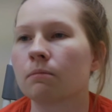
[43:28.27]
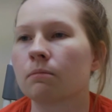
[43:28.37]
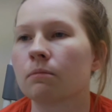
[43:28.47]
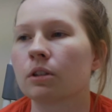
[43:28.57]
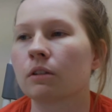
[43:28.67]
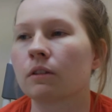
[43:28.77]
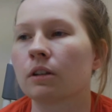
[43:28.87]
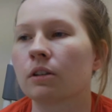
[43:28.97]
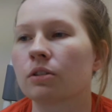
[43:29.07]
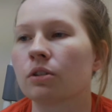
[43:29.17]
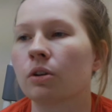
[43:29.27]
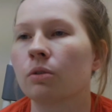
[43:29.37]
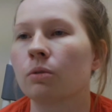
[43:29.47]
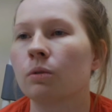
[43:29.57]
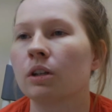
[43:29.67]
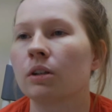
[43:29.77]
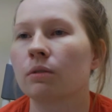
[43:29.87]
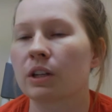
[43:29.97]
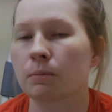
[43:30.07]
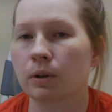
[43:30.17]
So if there's no
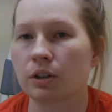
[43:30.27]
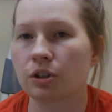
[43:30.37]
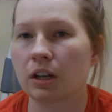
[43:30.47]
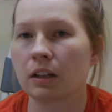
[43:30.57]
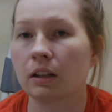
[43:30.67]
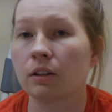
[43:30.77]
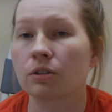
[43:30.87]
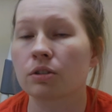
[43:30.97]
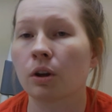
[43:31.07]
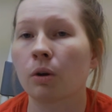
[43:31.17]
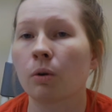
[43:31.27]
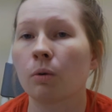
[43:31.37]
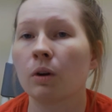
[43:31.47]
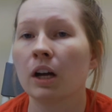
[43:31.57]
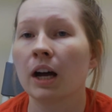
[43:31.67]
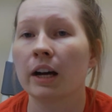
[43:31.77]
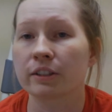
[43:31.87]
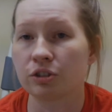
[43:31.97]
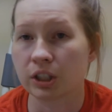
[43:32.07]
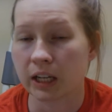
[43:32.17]
respiration, then there's no
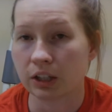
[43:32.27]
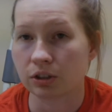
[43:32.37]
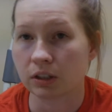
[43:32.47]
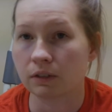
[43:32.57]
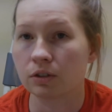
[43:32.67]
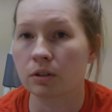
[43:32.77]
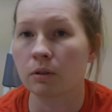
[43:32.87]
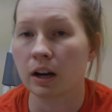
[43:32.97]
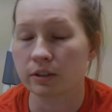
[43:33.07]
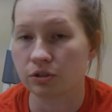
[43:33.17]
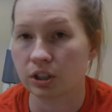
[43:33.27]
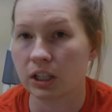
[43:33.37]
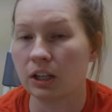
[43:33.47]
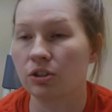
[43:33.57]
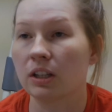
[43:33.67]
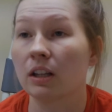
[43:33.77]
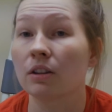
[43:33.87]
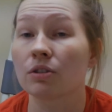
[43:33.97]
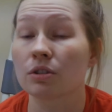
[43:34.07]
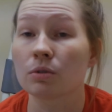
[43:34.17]
oxygenation. If there's no oxygenation, then
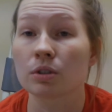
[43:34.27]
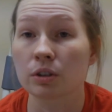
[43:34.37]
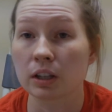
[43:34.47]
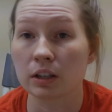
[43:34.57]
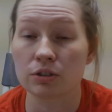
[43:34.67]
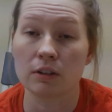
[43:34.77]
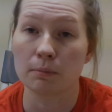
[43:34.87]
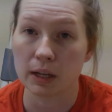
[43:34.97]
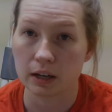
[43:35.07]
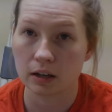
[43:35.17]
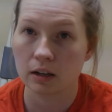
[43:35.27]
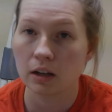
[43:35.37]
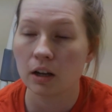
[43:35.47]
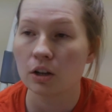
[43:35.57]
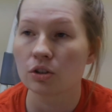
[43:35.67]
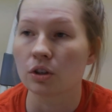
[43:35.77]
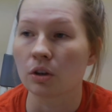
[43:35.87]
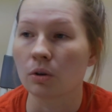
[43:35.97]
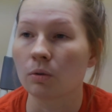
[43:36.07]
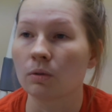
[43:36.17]
there's no circulation of blood. So
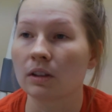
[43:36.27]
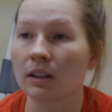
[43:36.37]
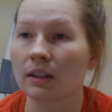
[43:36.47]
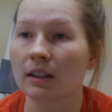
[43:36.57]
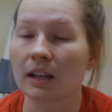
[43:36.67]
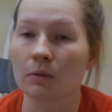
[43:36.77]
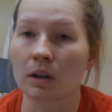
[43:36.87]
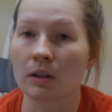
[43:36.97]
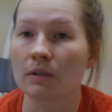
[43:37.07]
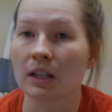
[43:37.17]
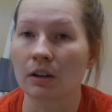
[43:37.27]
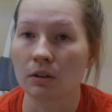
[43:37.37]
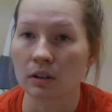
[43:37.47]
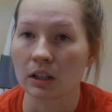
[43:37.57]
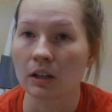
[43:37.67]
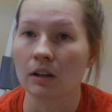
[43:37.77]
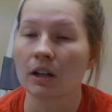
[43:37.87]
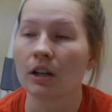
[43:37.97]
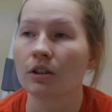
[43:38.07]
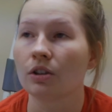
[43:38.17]
that's what I was saying earlier.
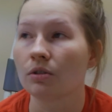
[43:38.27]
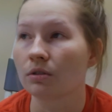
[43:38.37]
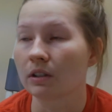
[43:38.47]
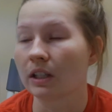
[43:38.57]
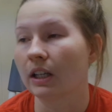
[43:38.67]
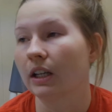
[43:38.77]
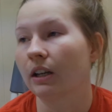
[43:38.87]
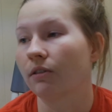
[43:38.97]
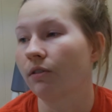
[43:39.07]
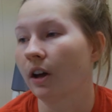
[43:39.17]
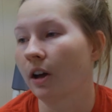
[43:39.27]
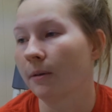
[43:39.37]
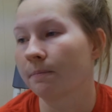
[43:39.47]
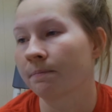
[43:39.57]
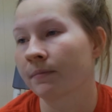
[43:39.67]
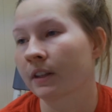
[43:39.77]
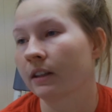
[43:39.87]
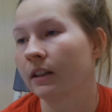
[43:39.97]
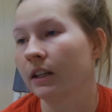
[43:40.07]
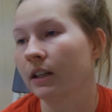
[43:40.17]
Usually, if
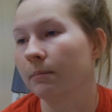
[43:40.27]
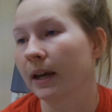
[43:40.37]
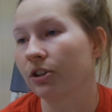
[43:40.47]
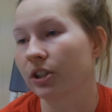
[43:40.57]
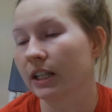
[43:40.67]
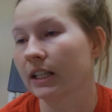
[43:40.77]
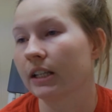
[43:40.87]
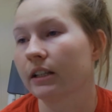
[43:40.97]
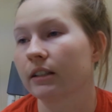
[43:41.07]
the patient is